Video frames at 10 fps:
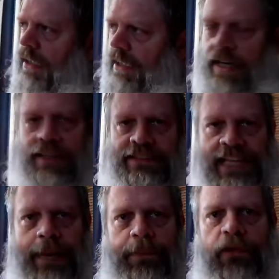Kind of
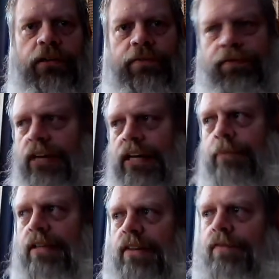tap on your frame
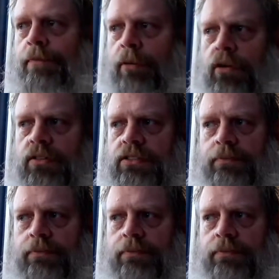and different parts,